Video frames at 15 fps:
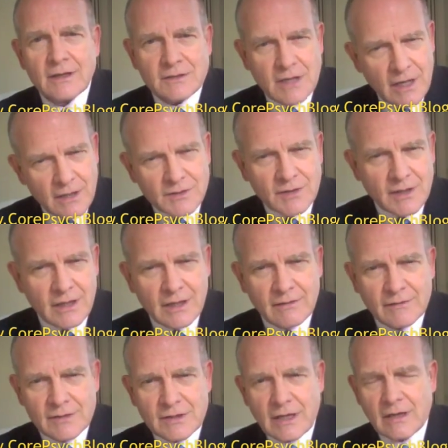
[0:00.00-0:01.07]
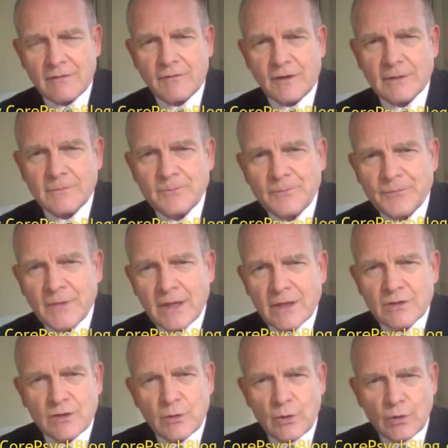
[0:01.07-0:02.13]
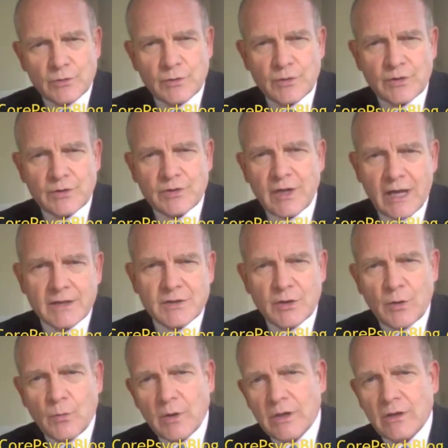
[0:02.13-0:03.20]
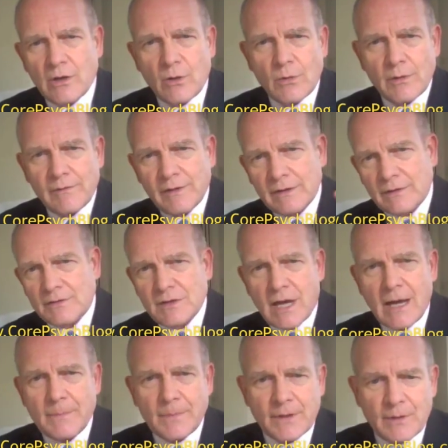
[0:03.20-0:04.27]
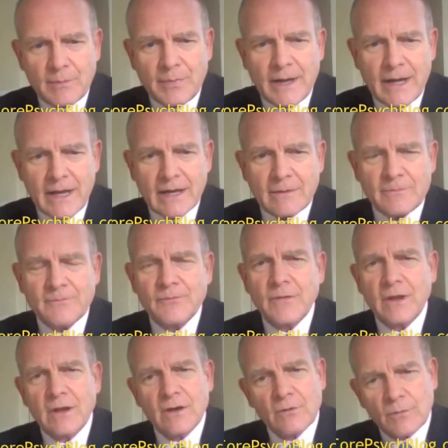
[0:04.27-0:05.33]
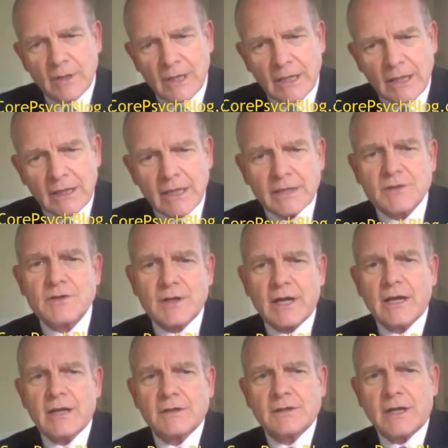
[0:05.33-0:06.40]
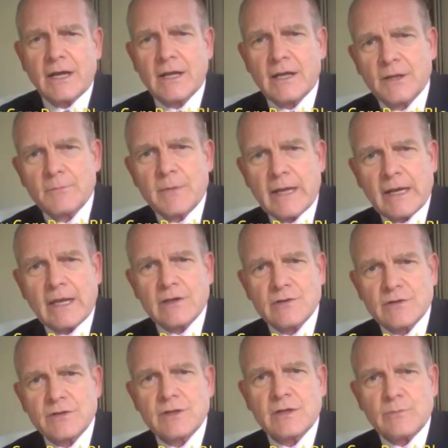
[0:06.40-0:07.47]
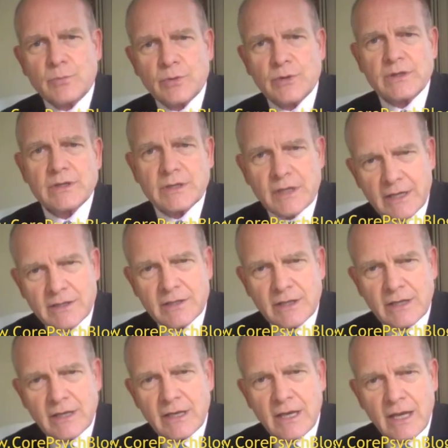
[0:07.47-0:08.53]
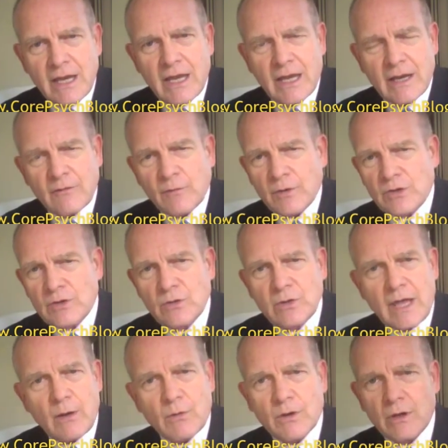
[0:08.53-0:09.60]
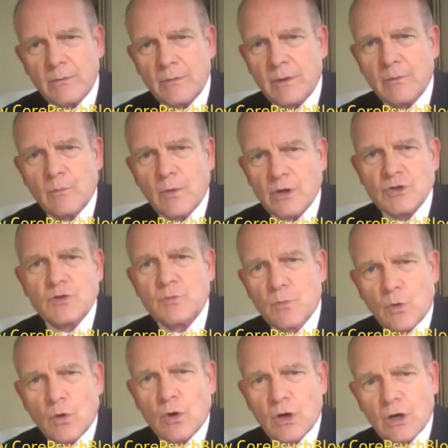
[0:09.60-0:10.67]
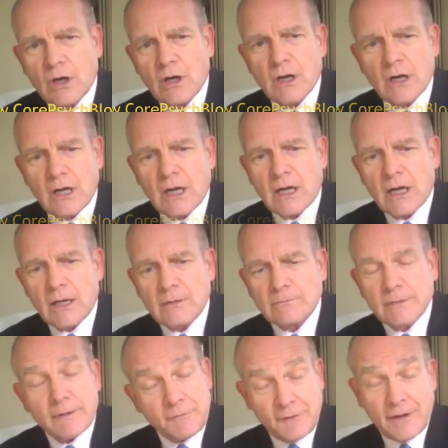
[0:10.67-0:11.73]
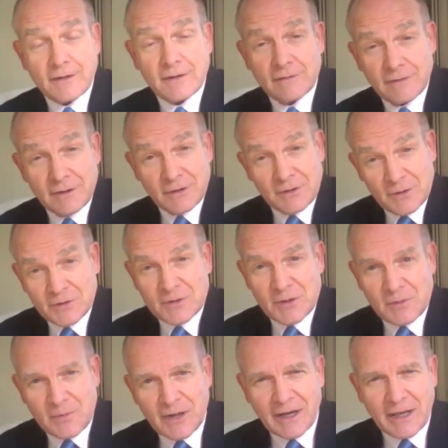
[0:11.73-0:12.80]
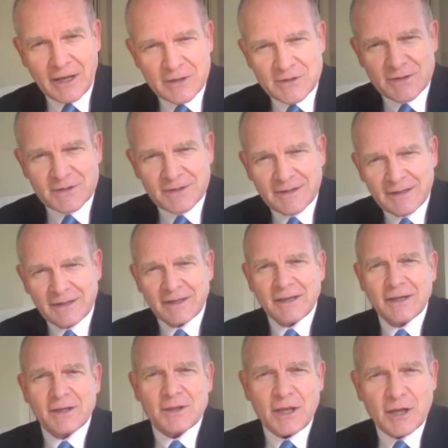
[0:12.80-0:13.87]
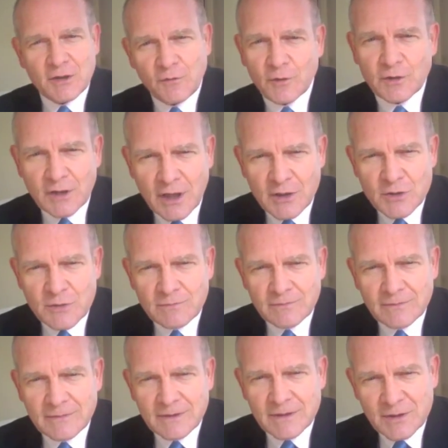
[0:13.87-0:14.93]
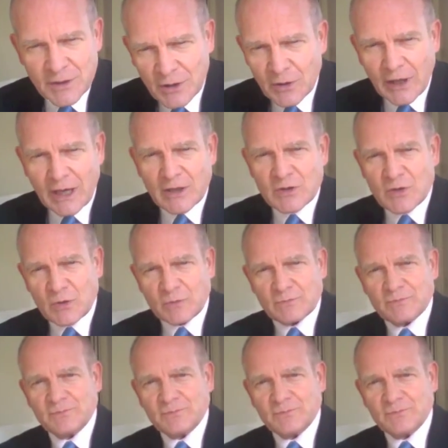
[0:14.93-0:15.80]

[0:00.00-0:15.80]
toxic kind of a side effect. So those are the sides of the window. We've hit the top and the bottom. Really, let's di dial the medications in precisely. And if we do that, we're going to be much more um, effective in our dosing of medications. Thanks for your attention. See you again soon.